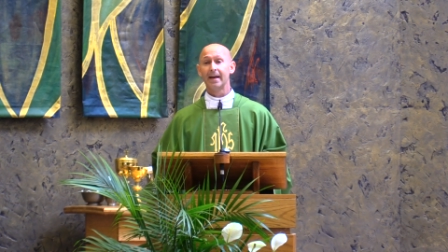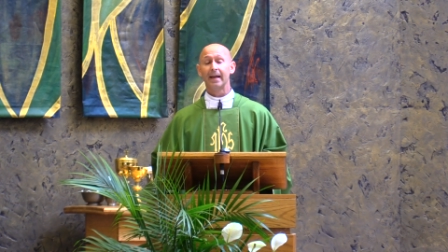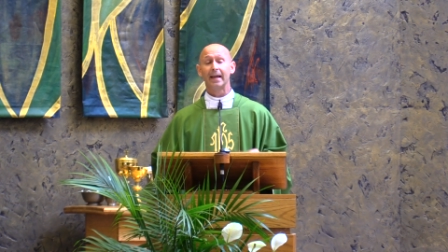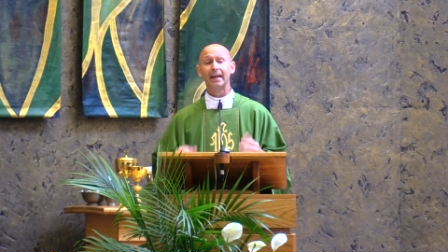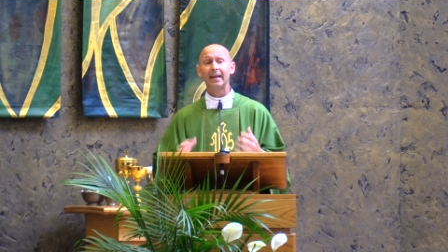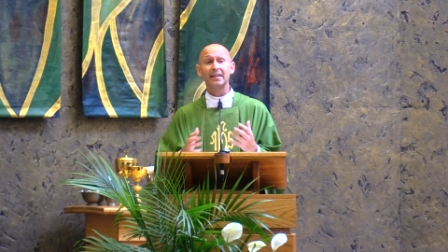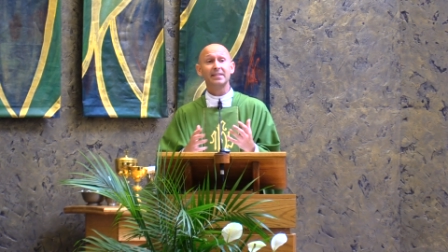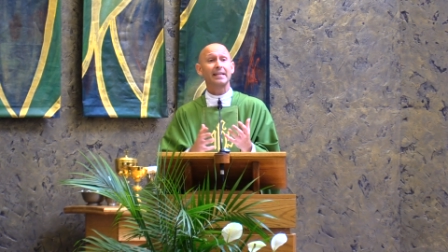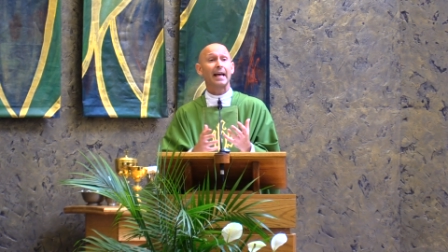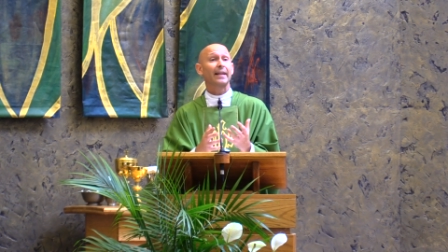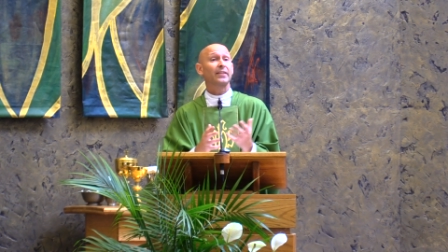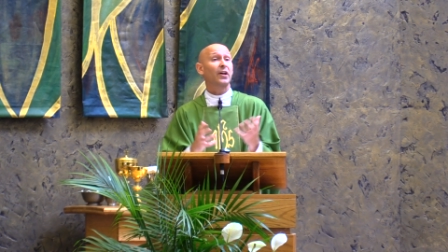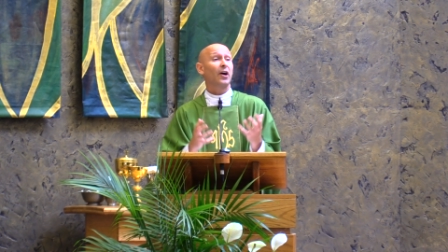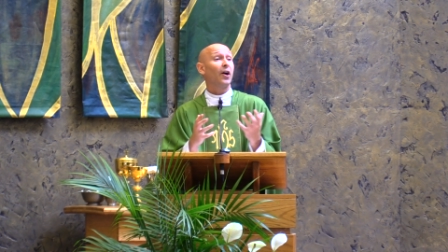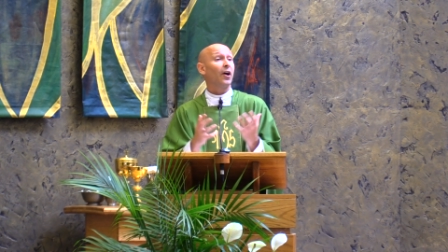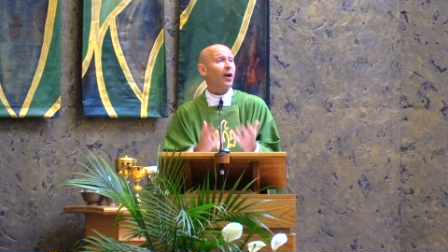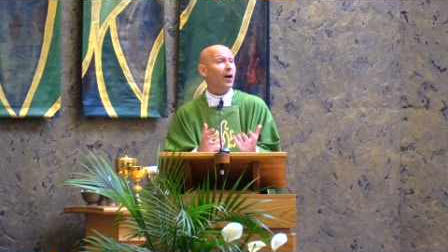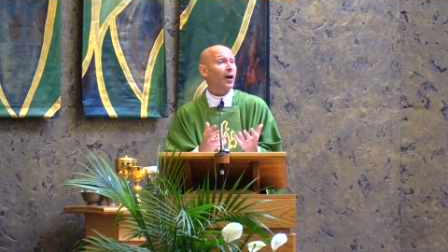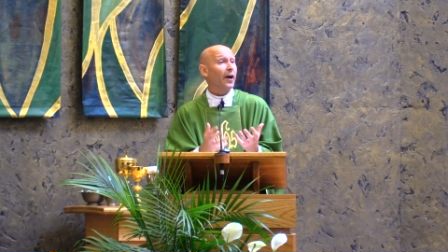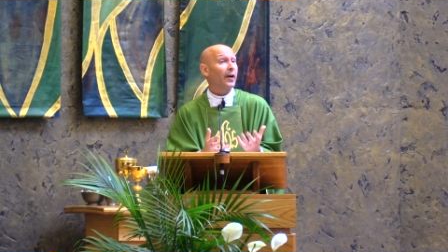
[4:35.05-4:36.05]
It is at the
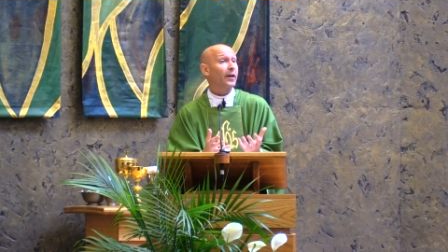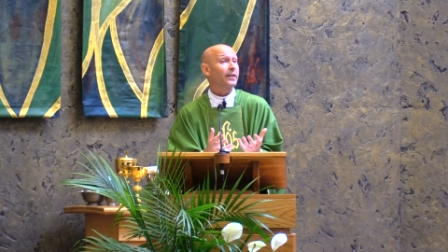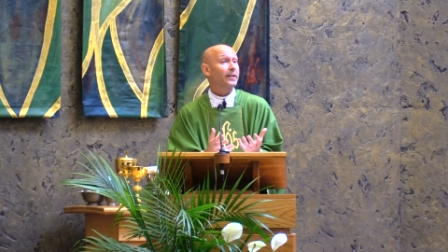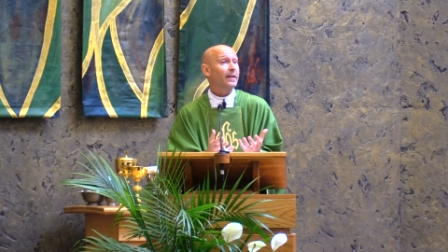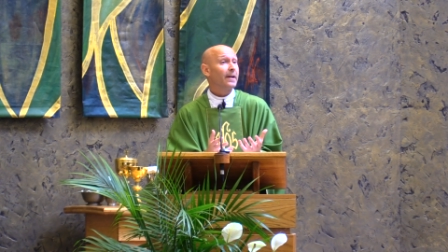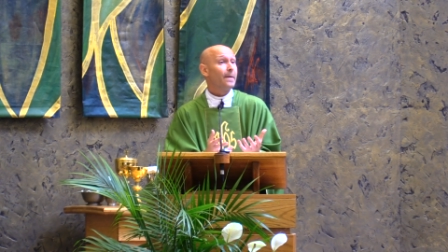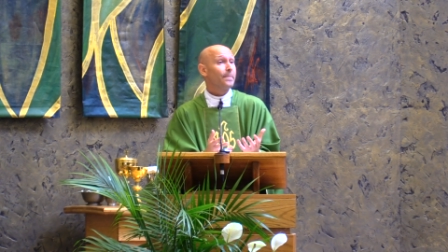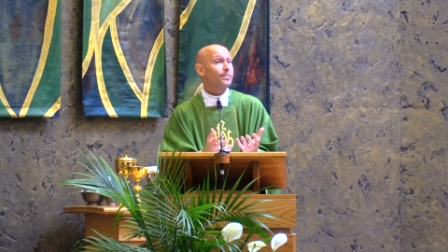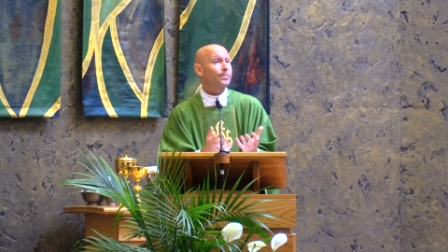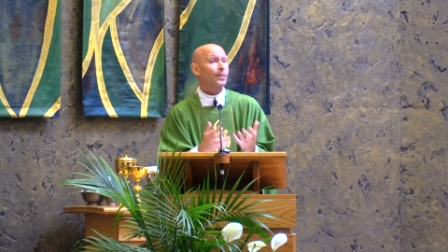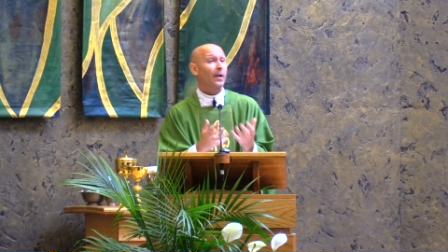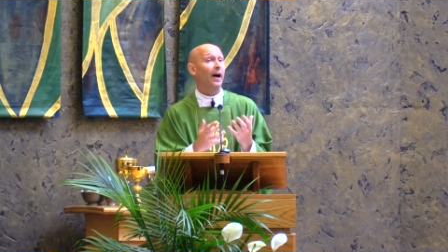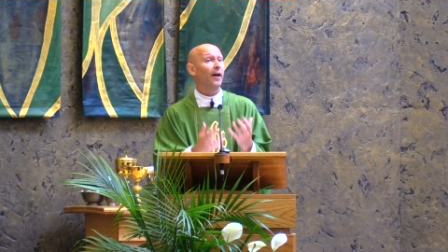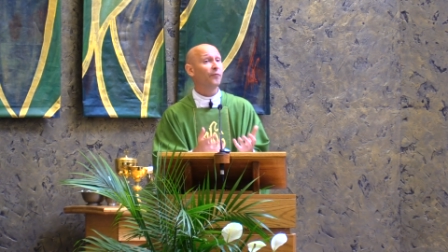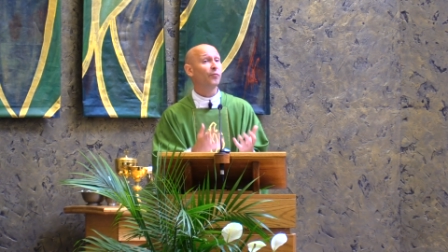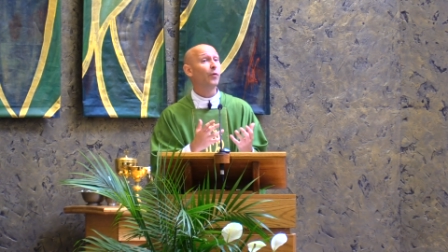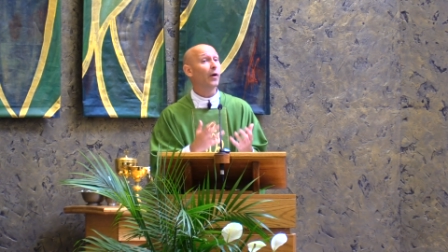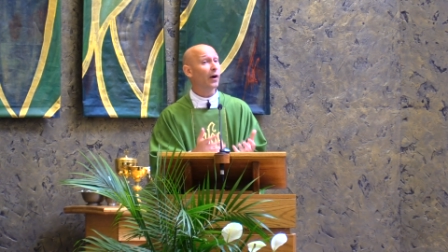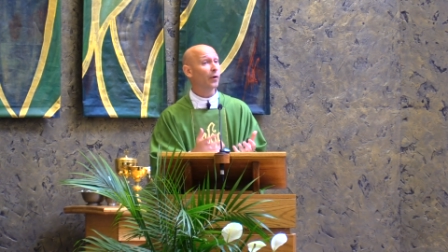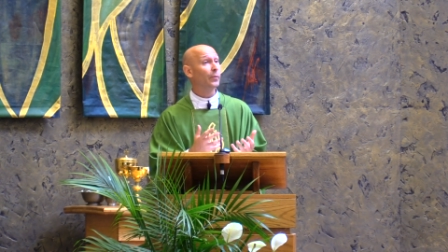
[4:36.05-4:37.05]
heart
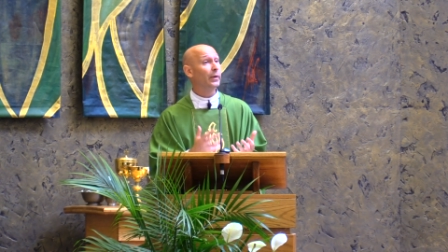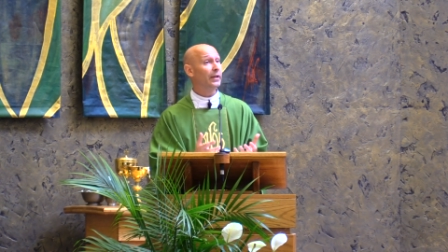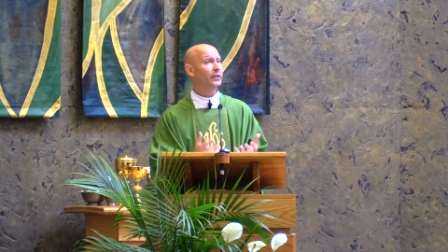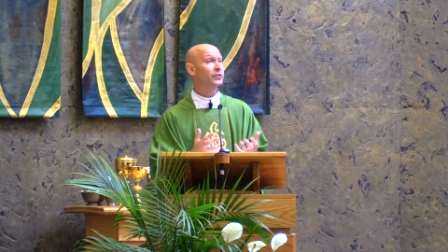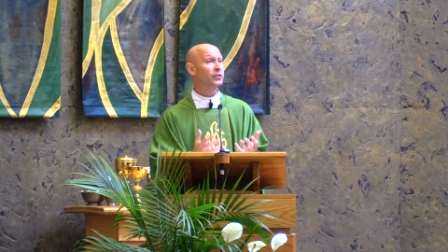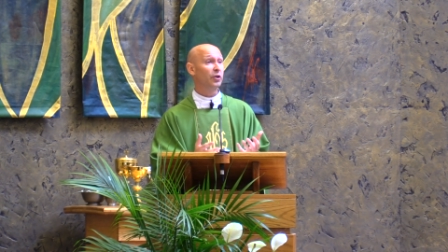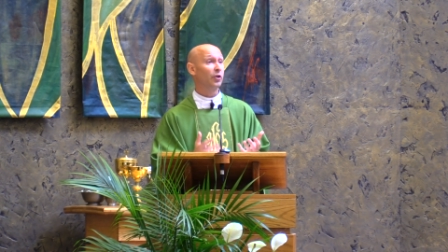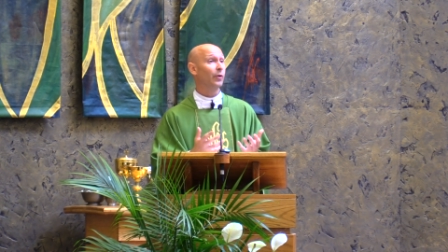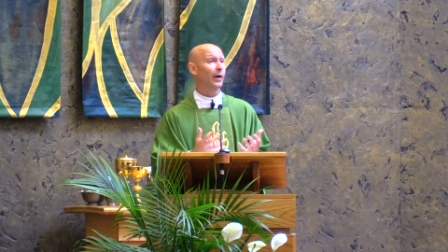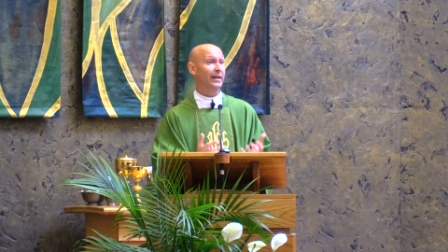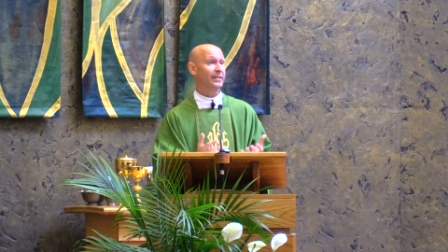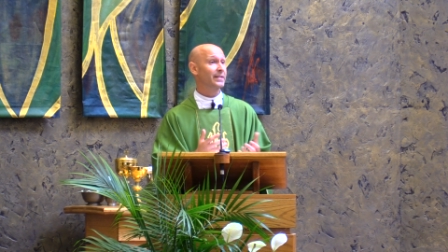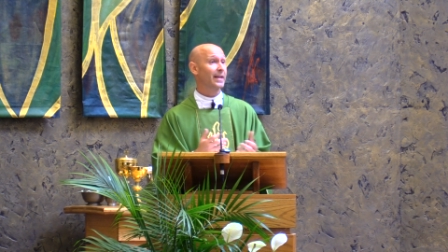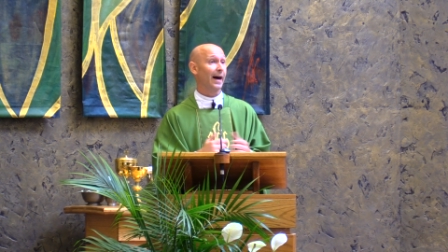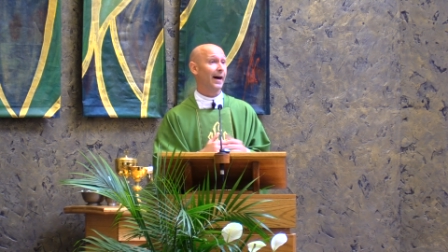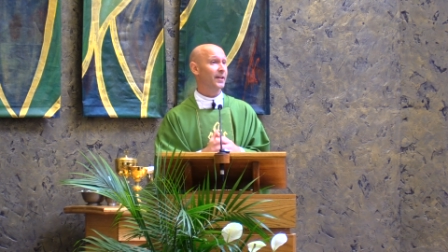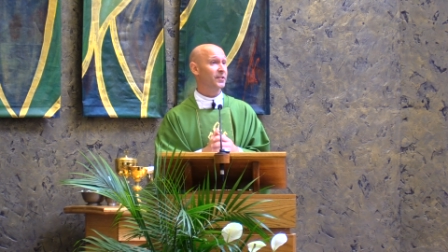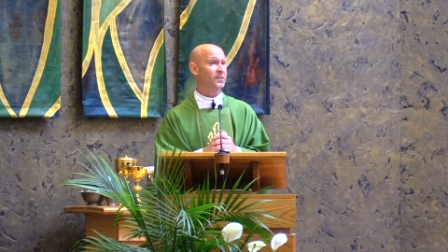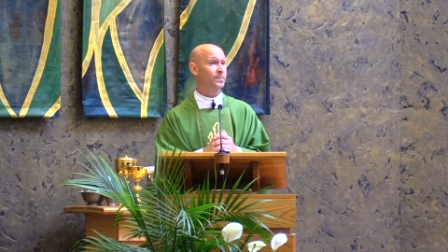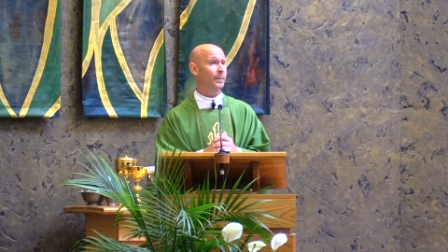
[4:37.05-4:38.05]
of what we do as
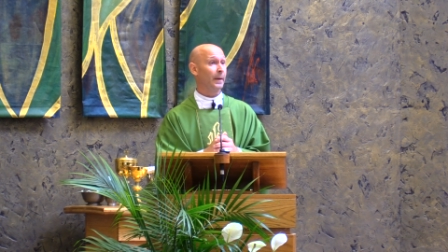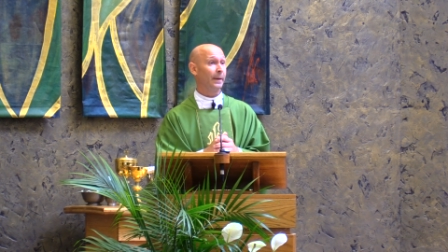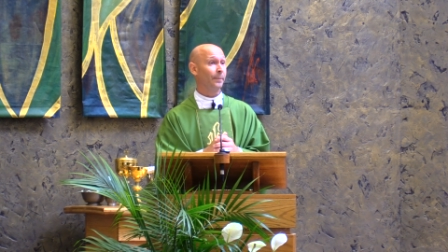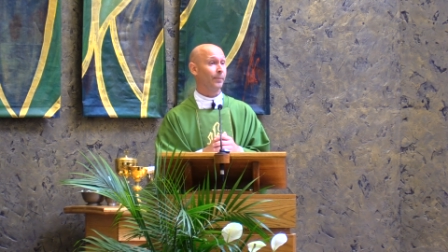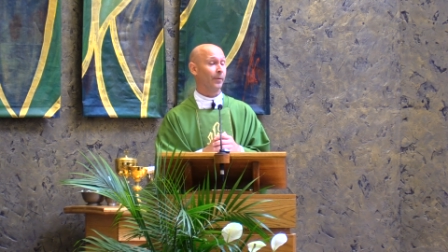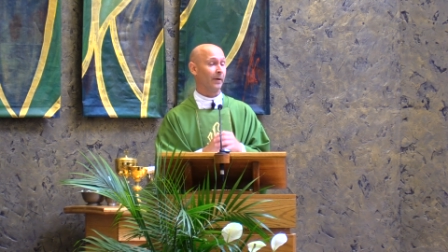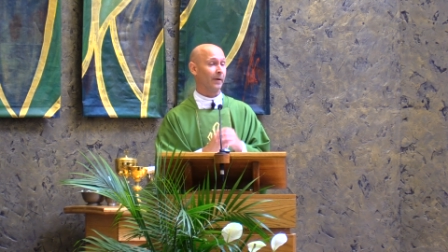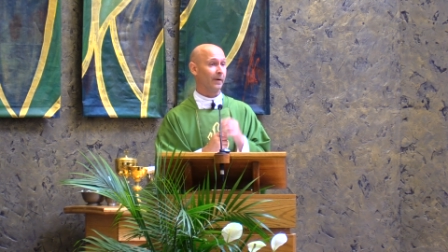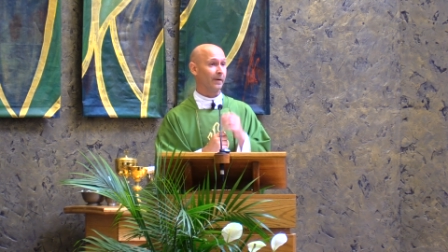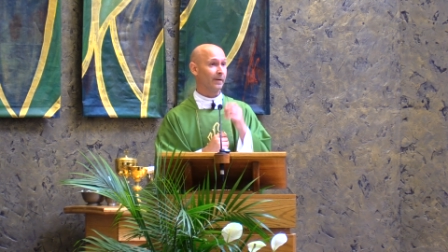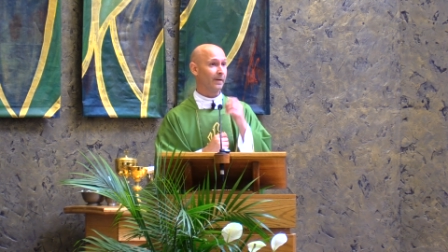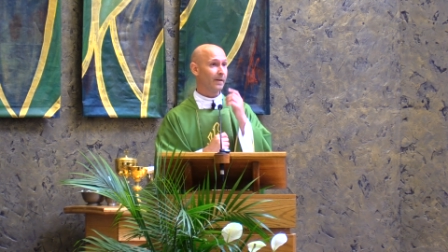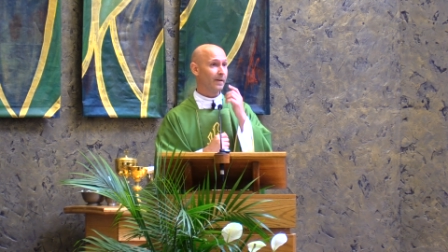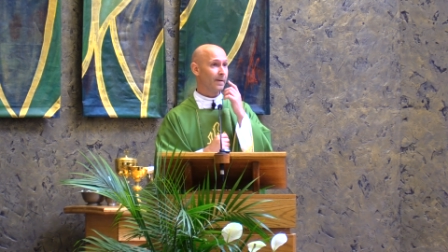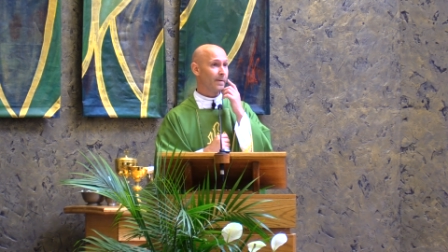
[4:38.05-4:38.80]
God's people.